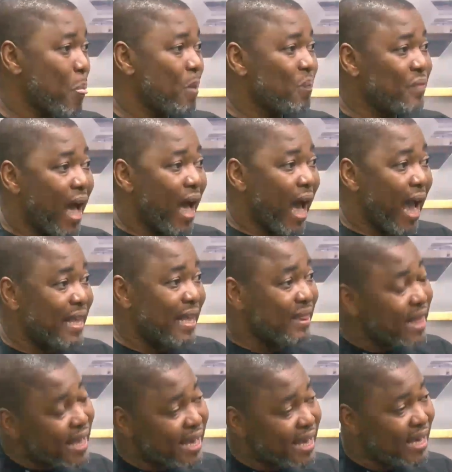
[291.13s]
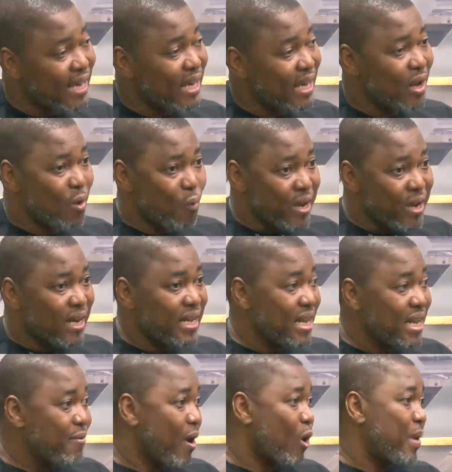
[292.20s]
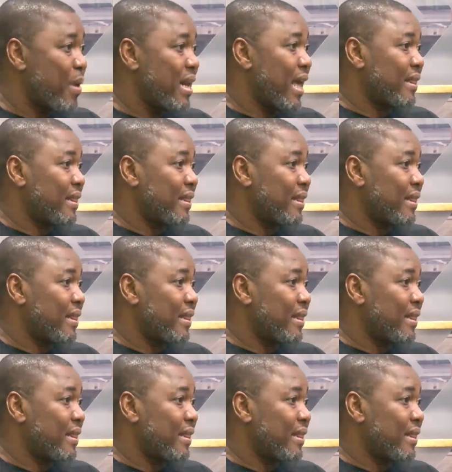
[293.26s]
that I take weekly. He recommended I take